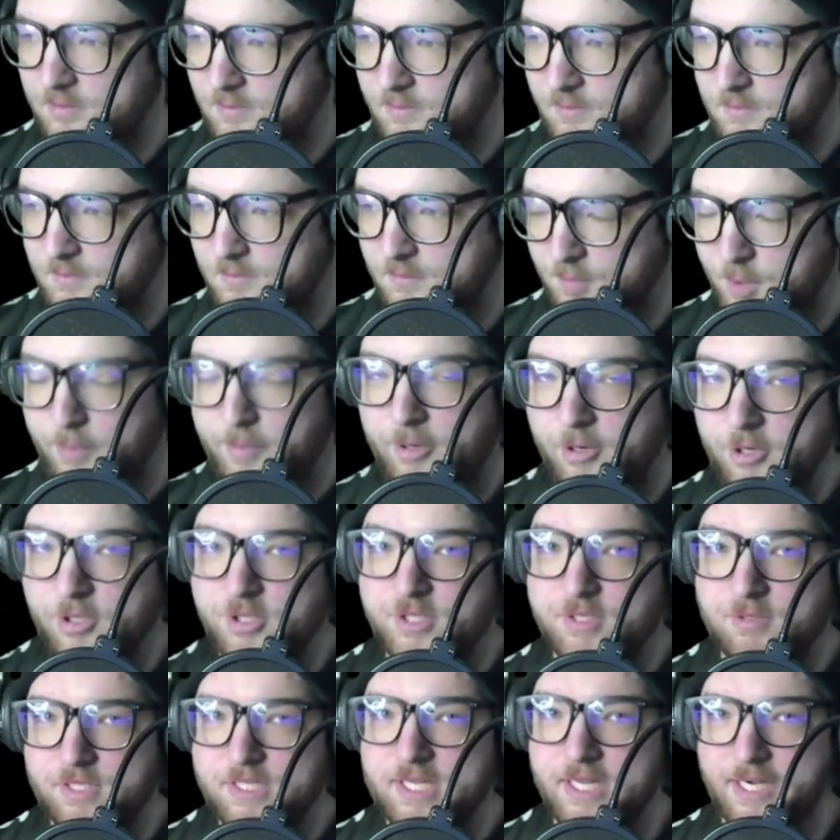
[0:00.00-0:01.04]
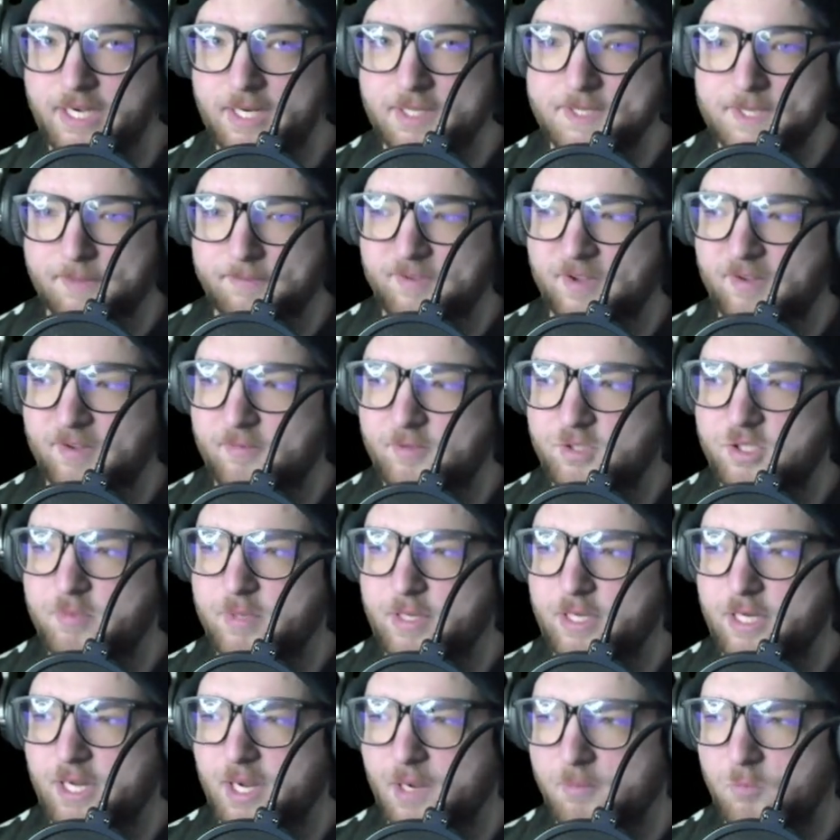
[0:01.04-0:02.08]
Blue Beetle is setting itself up to
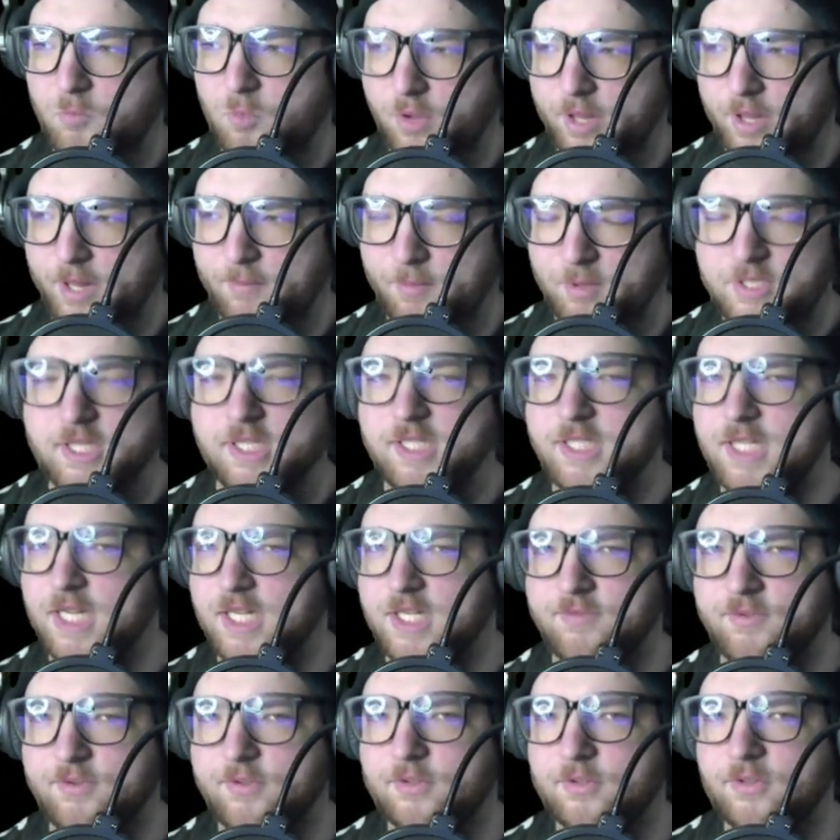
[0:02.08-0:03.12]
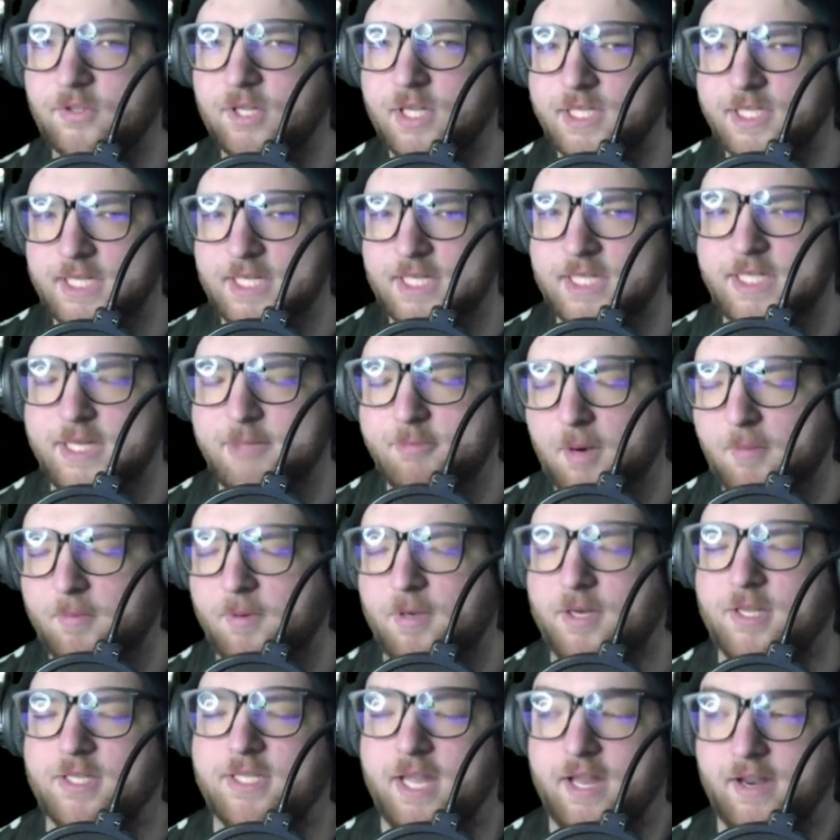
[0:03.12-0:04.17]
become one of the most successful DC properties
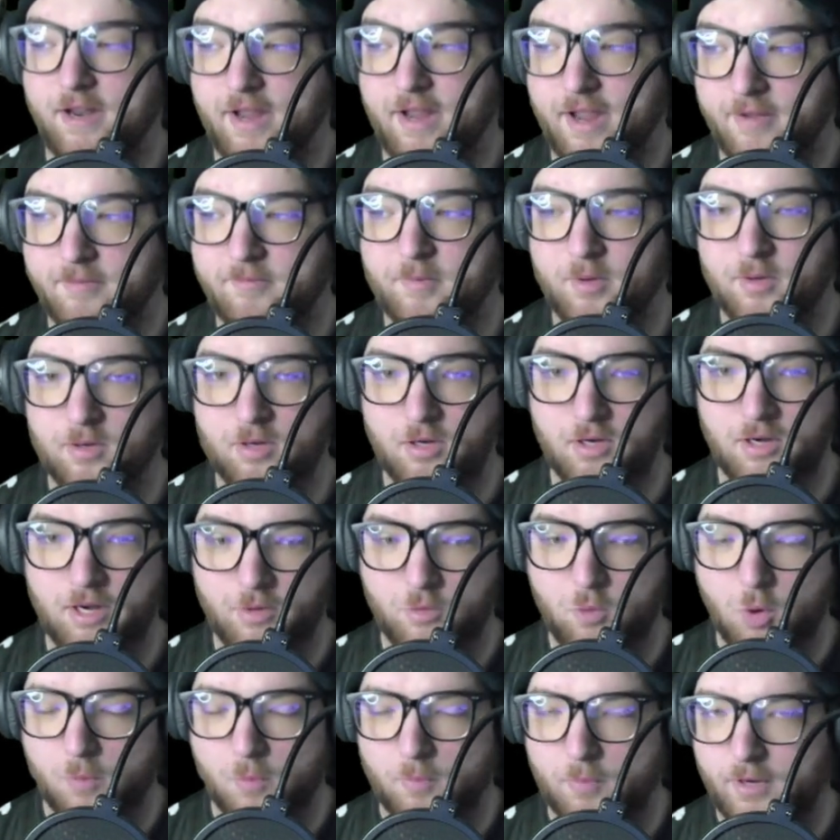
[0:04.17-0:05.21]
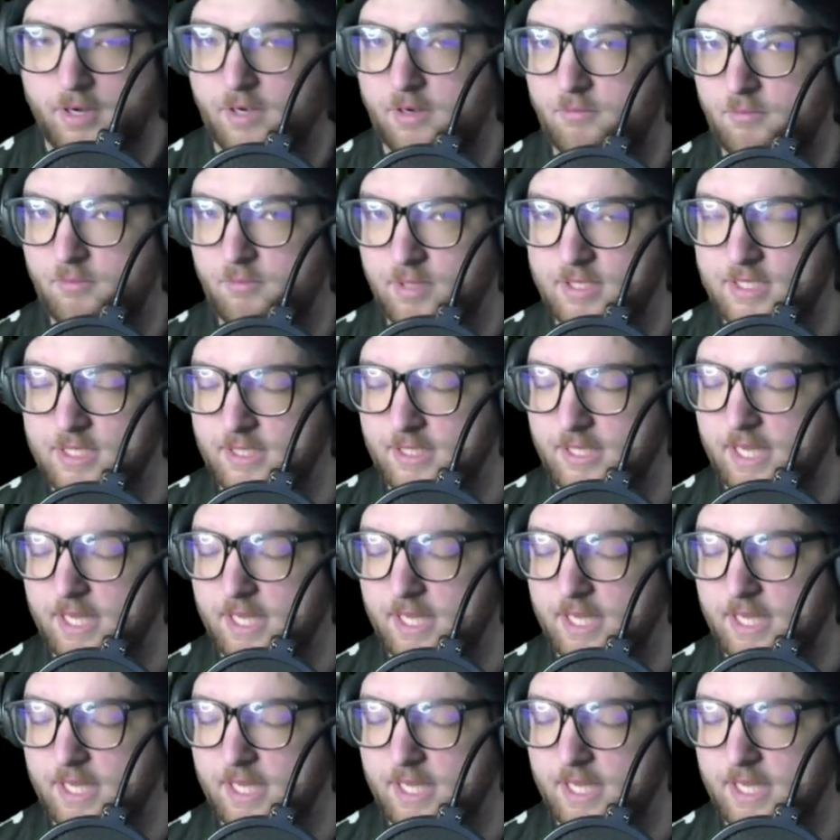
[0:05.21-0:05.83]
that have been incorporated recently.